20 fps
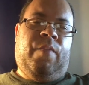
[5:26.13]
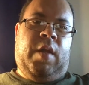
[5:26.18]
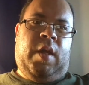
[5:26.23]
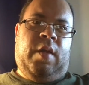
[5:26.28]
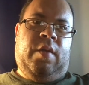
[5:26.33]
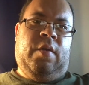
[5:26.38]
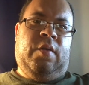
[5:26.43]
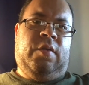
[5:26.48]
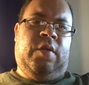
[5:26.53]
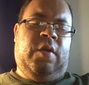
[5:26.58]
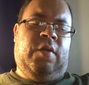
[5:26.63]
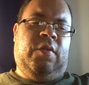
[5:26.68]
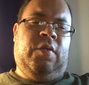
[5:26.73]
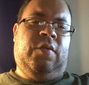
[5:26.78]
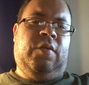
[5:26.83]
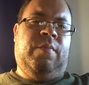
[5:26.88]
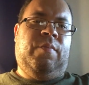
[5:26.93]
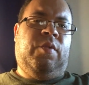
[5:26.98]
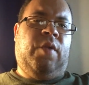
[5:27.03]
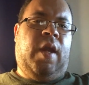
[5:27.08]
And there's also
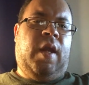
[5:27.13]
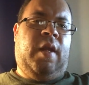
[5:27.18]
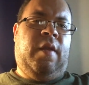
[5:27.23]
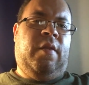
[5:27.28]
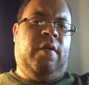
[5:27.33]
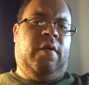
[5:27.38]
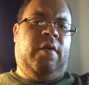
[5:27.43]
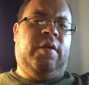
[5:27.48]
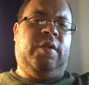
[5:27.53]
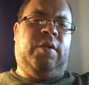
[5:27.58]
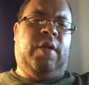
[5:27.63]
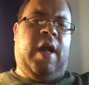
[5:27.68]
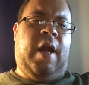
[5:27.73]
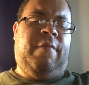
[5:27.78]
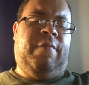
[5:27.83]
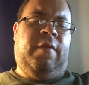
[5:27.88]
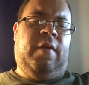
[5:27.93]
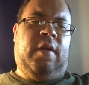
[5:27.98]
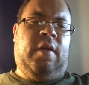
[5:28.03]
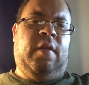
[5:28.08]
some training there on
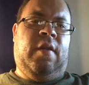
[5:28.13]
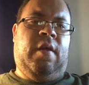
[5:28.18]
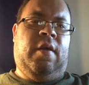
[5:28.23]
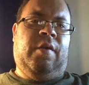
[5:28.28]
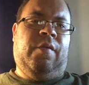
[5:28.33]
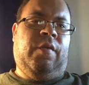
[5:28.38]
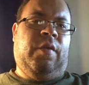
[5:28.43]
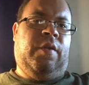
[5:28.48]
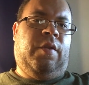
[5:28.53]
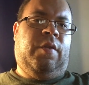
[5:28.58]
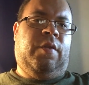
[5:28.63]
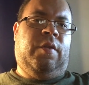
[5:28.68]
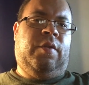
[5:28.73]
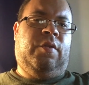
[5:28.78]
traffic, along with